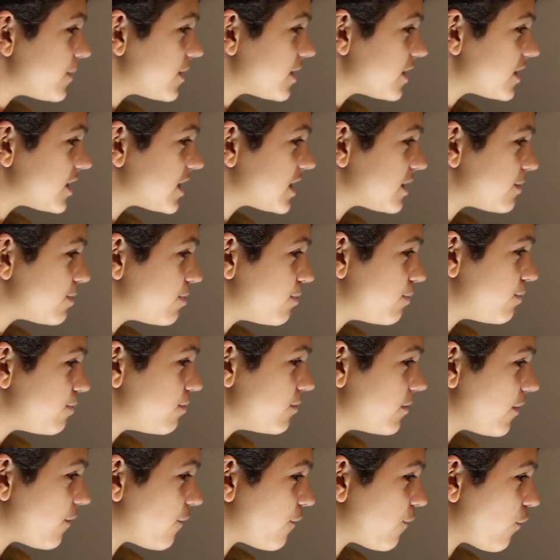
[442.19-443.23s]

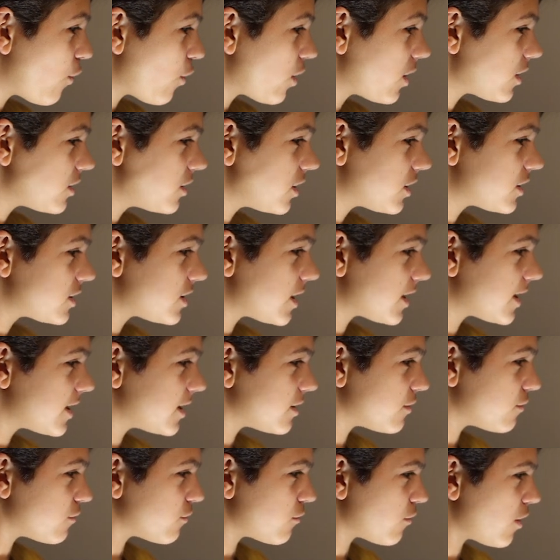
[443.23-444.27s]
the fork looks like
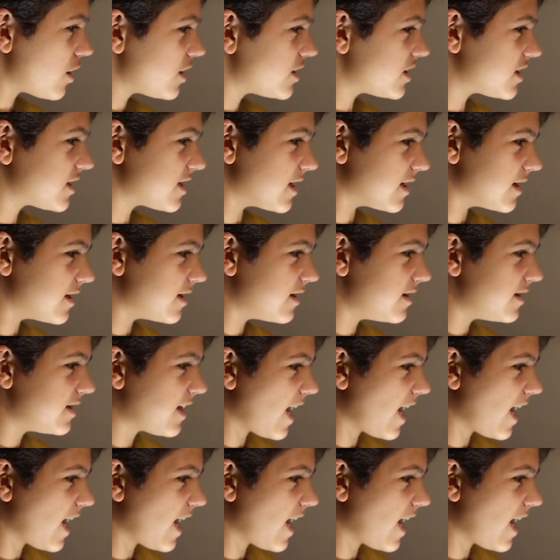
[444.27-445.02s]
it's rusted.